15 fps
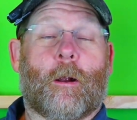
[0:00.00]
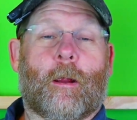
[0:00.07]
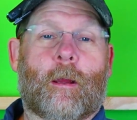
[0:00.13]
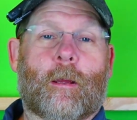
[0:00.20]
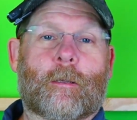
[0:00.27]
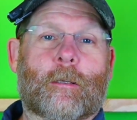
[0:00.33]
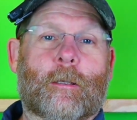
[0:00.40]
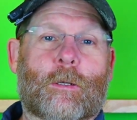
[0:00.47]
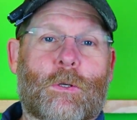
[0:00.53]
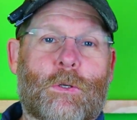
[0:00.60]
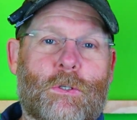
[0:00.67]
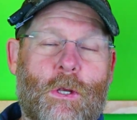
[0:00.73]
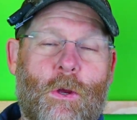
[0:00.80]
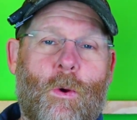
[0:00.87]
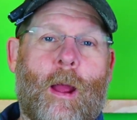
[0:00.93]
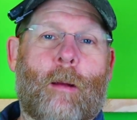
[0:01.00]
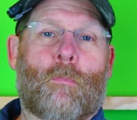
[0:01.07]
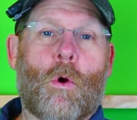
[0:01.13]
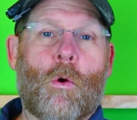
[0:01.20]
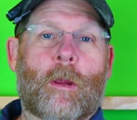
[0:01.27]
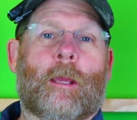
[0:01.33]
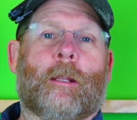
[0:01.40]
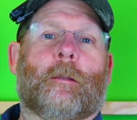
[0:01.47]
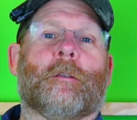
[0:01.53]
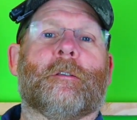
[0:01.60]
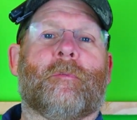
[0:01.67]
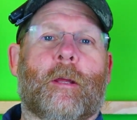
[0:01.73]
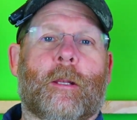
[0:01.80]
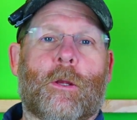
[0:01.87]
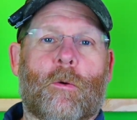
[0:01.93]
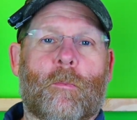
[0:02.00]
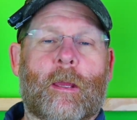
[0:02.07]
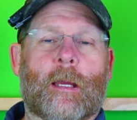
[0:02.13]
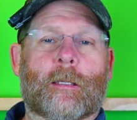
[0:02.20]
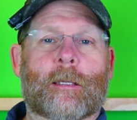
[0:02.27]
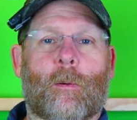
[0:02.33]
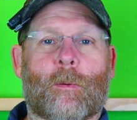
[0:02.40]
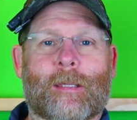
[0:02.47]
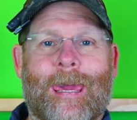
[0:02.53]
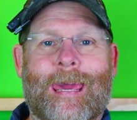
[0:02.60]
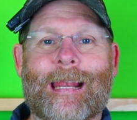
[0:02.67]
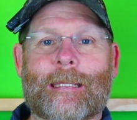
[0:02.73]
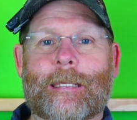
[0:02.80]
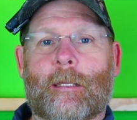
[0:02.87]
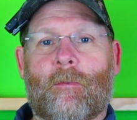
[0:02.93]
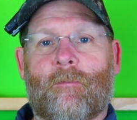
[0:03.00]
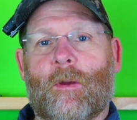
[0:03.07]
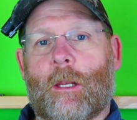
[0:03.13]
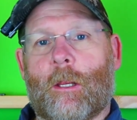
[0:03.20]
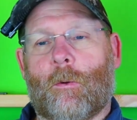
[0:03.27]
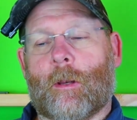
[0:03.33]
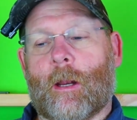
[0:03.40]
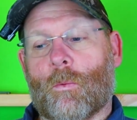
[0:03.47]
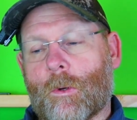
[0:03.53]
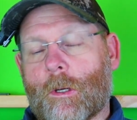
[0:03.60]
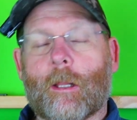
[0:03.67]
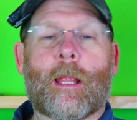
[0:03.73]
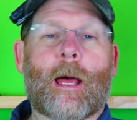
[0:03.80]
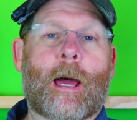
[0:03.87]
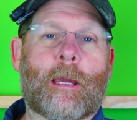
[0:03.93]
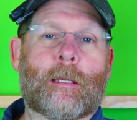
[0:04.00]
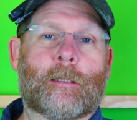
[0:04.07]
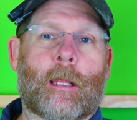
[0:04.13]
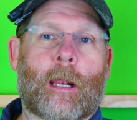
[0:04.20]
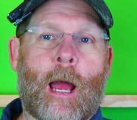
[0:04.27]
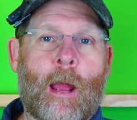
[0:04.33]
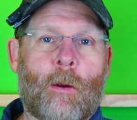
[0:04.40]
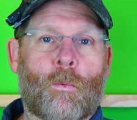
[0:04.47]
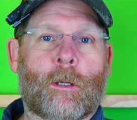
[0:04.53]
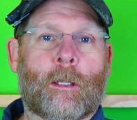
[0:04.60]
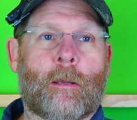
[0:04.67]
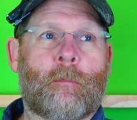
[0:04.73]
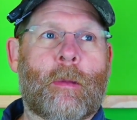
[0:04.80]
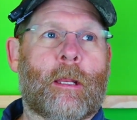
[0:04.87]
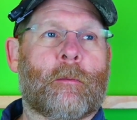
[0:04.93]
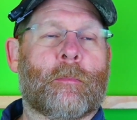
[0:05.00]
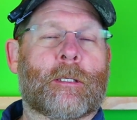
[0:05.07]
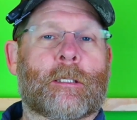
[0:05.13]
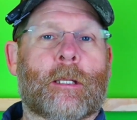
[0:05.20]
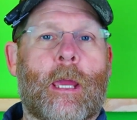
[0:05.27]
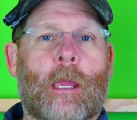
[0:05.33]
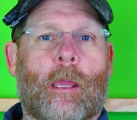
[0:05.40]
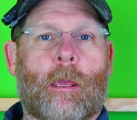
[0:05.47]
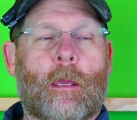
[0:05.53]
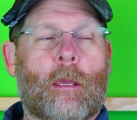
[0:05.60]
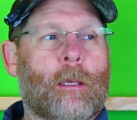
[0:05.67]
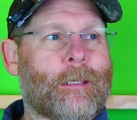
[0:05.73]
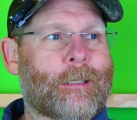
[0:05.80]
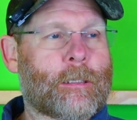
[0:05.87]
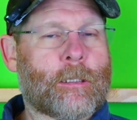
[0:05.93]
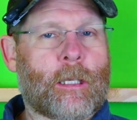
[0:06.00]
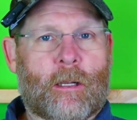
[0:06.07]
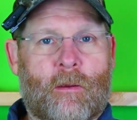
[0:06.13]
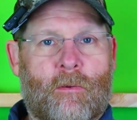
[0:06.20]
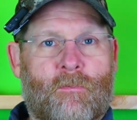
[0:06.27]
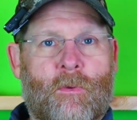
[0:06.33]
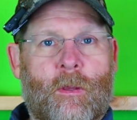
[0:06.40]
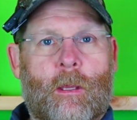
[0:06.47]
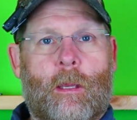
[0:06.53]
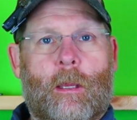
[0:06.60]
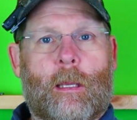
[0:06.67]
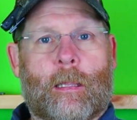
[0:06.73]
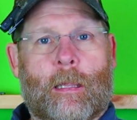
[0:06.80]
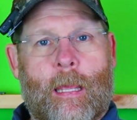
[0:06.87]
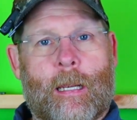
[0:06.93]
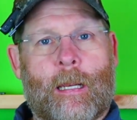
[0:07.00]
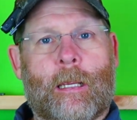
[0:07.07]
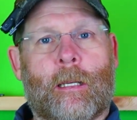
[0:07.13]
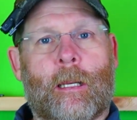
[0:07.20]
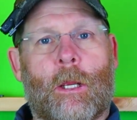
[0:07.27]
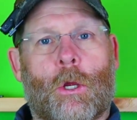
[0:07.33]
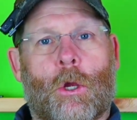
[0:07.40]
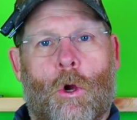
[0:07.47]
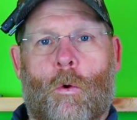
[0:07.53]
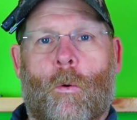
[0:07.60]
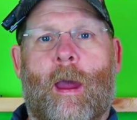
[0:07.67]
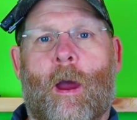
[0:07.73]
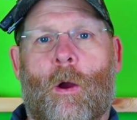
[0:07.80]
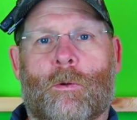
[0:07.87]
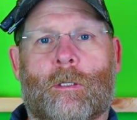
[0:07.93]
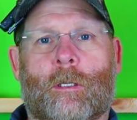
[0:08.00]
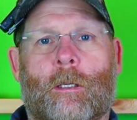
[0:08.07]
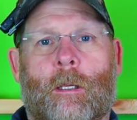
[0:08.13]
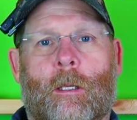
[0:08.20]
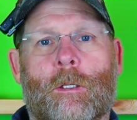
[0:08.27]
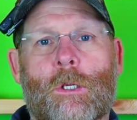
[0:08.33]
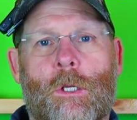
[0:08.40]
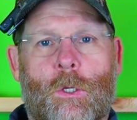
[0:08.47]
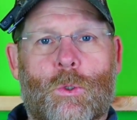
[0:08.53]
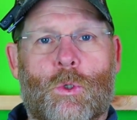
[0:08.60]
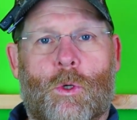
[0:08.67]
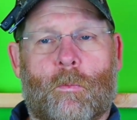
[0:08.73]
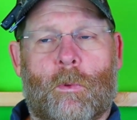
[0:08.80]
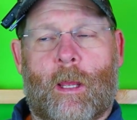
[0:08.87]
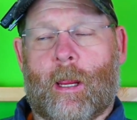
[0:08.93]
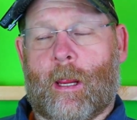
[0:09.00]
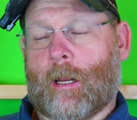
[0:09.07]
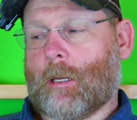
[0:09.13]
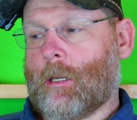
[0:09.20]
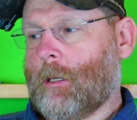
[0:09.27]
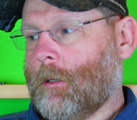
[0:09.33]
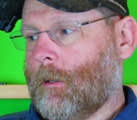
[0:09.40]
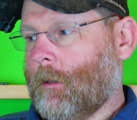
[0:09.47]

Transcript: on, guys? So I broke into this video because I was editing the video and I realized that I really made a mistake. Instead of letting it go out into YouTube land